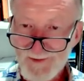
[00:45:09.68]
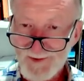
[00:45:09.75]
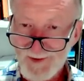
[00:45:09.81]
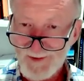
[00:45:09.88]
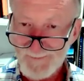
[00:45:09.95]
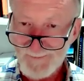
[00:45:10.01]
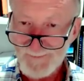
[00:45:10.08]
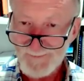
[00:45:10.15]
so
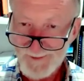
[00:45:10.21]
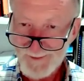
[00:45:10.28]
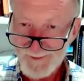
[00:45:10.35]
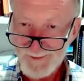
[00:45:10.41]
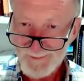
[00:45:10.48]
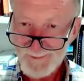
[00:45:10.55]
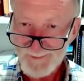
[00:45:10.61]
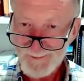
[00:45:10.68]
a few
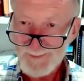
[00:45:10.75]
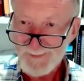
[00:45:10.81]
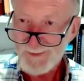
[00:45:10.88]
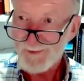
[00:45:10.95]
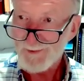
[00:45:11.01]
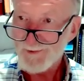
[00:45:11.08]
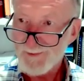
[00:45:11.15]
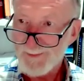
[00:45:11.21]
little
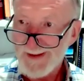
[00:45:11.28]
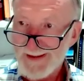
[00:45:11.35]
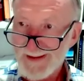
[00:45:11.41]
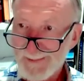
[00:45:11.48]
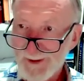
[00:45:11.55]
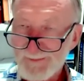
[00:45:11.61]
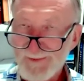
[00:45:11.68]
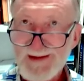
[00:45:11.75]
spores may
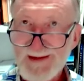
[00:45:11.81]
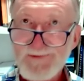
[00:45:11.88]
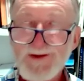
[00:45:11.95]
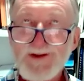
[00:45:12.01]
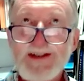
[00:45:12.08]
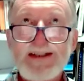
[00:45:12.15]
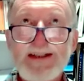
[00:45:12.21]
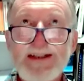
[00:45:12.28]
come up. The
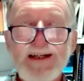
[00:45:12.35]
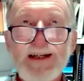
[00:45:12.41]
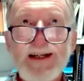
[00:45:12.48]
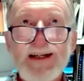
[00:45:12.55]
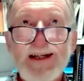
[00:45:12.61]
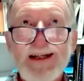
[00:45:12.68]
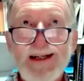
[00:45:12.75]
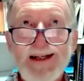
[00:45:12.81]
average
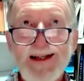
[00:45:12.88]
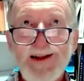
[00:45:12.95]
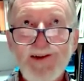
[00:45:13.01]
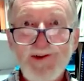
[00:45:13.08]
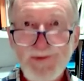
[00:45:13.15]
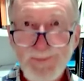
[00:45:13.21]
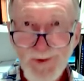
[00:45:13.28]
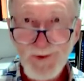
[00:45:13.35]

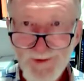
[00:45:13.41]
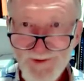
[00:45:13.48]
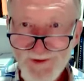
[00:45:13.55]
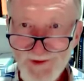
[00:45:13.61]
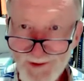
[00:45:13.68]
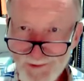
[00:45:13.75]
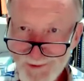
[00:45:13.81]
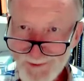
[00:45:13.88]
sports
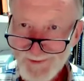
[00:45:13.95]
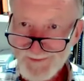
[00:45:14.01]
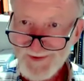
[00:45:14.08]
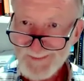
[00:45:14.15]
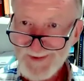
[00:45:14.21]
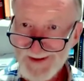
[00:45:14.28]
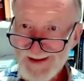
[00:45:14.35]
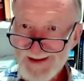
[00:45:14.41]
shoe of
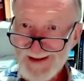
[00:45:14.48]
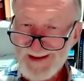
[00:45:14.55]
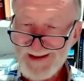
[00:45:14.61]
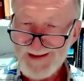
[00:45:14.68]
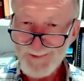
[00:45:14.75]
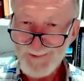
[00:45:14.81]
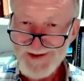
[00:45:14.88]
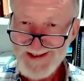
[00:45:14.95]

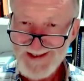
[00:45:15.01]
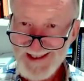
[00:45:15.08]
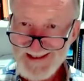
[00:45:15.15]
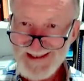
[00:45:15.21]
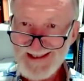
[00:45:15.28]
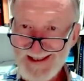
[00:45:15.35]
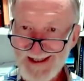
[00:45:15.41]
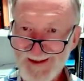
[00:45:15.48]
somebody with
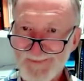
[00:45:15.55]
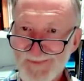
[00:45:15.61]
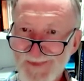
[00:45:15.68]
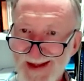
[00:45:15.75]
tenure